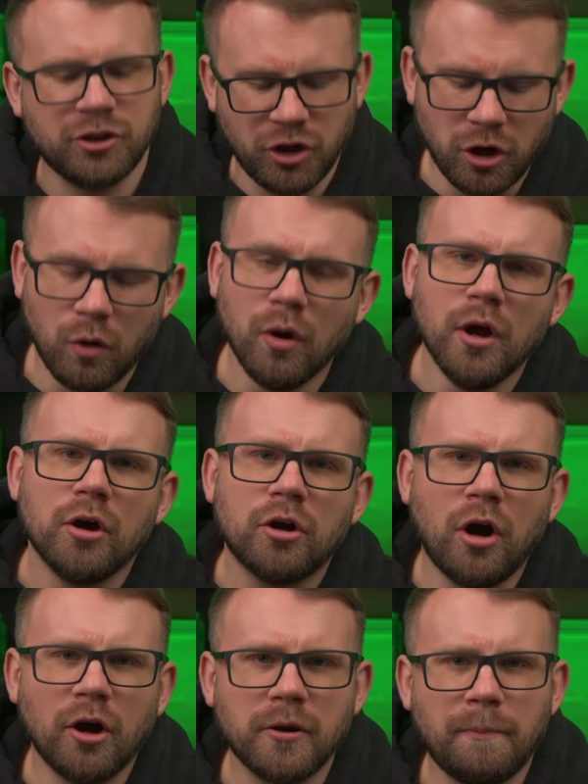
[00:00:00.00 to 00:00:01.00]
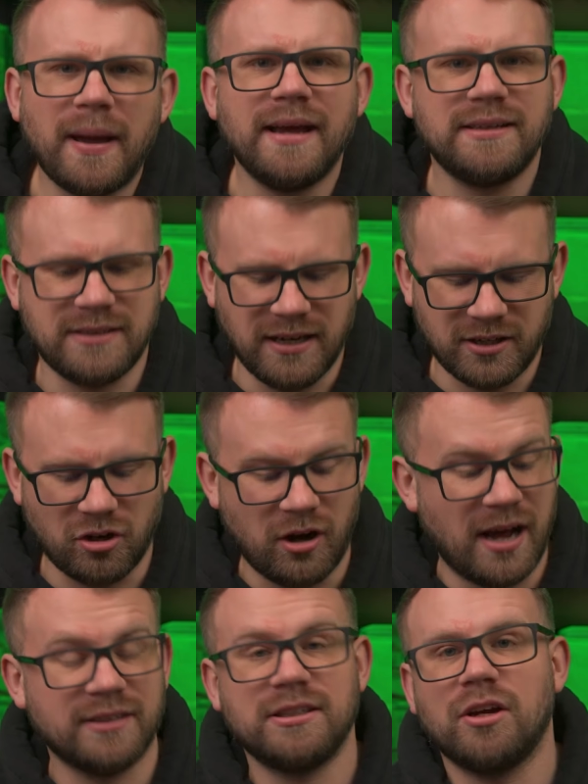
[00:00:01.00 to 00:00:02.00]
Korda Basix, or
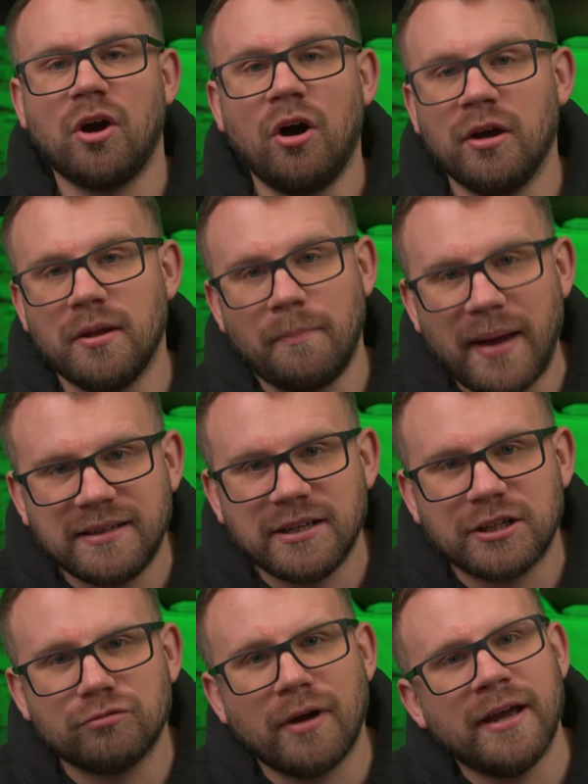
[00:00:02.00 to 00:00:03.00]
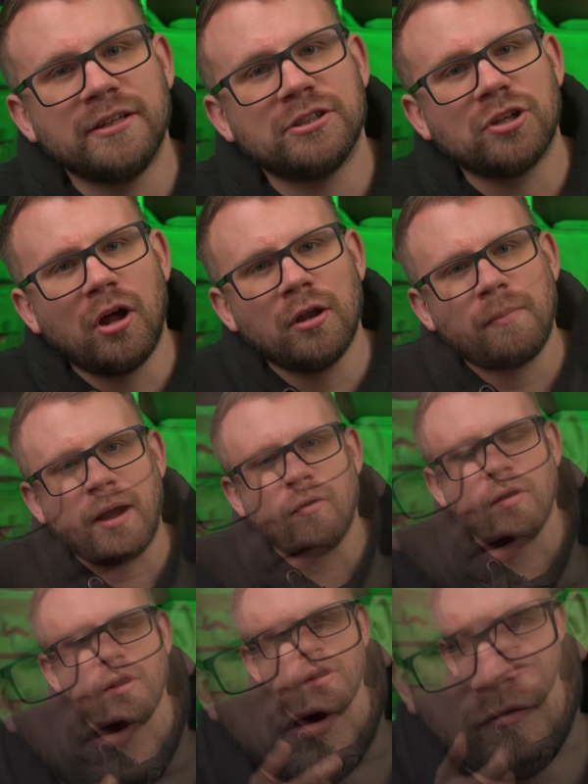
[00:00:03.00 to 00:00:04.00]
as they call it, the Basics range, is all
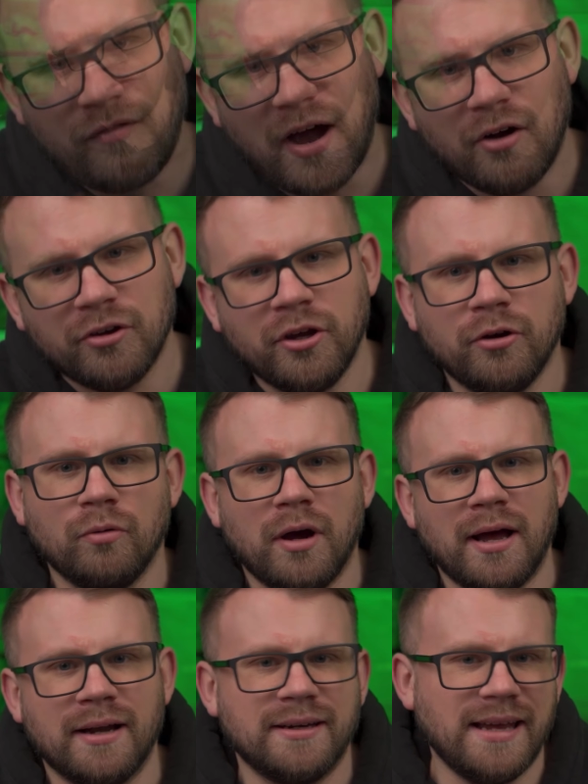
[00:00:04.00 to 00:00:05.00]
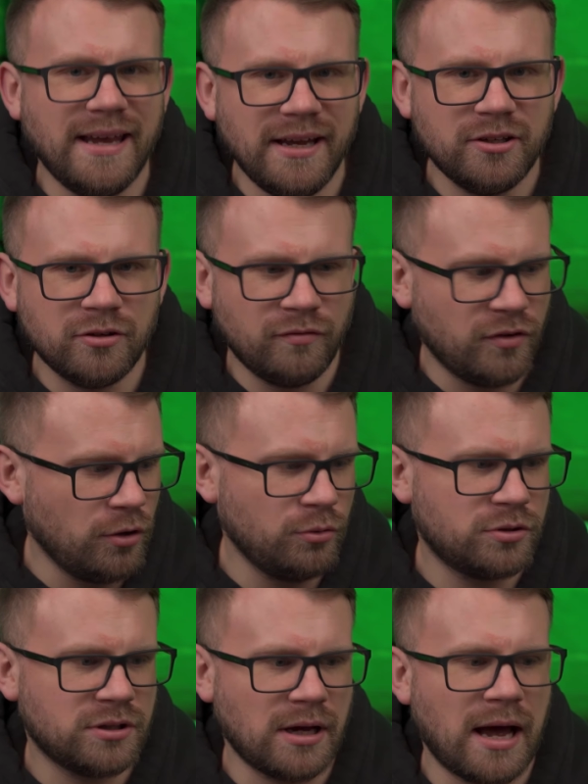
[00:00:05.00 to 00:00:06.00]
about value and ease of
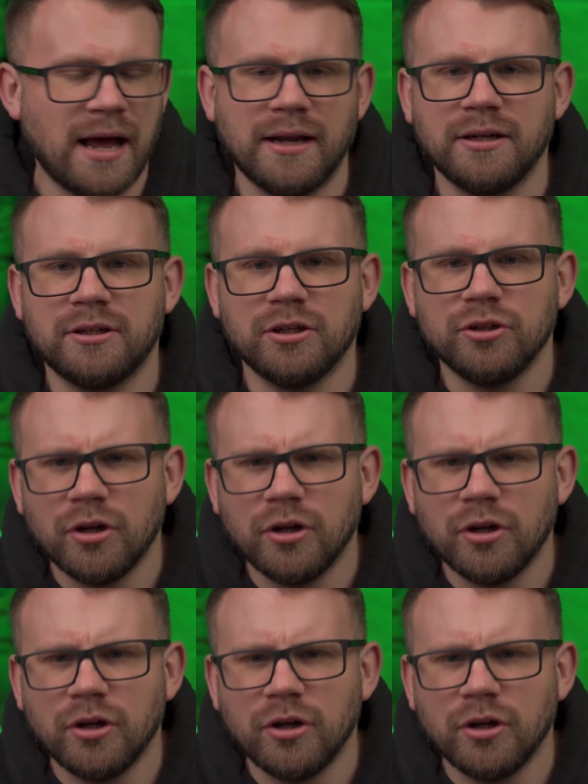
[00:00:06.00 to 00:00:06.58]
use and